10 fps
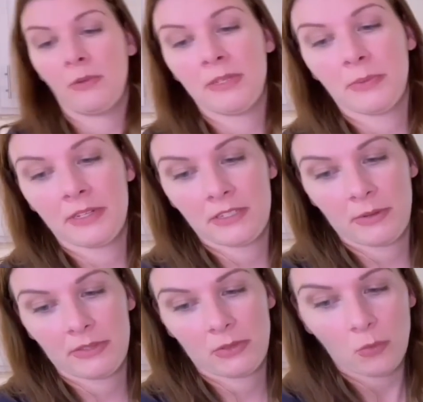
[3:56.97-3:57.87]
we always want to
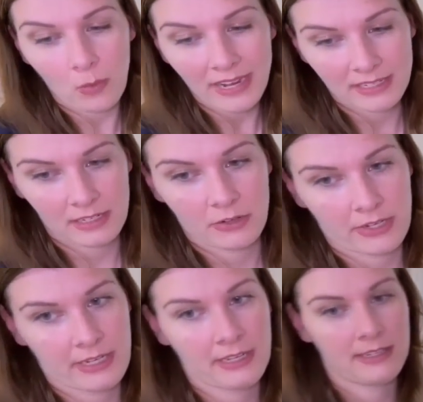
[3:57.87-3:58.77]
start with the wet
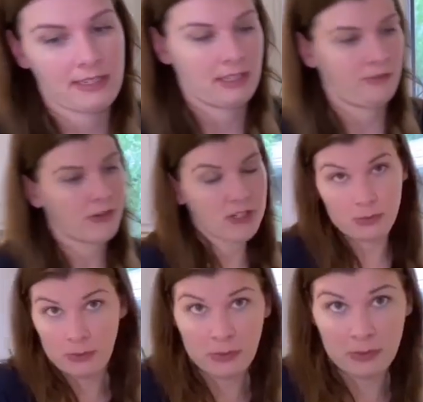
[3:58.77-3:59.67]
ingredients, and the
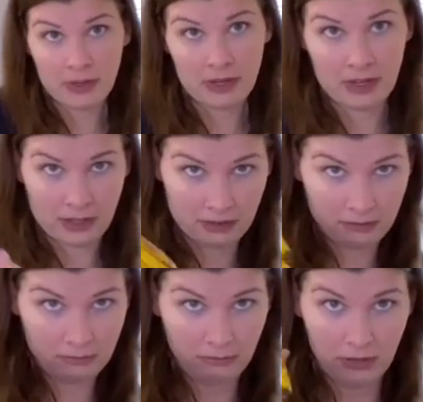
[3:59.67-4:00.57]
first one we want to
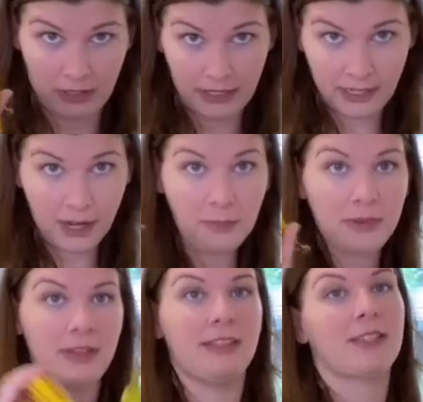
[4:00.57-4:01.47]
blend
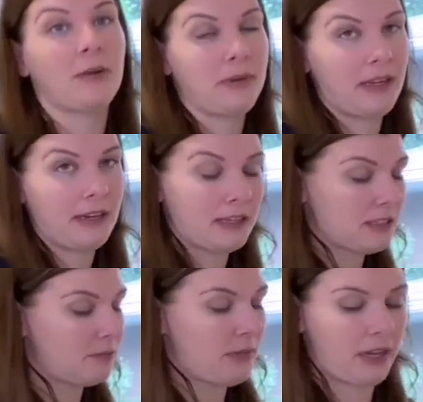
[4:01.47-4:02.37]
up is our
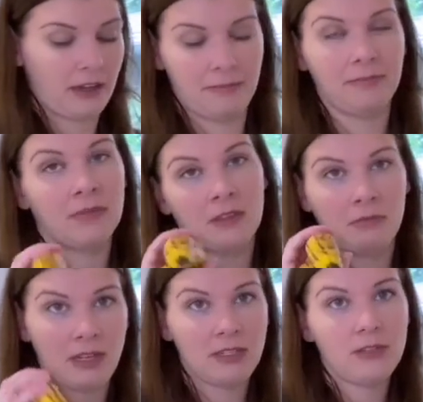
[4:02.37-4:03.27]
bananas. My
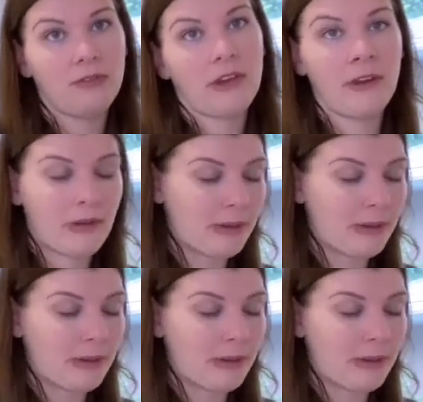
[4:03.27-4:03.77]
2 very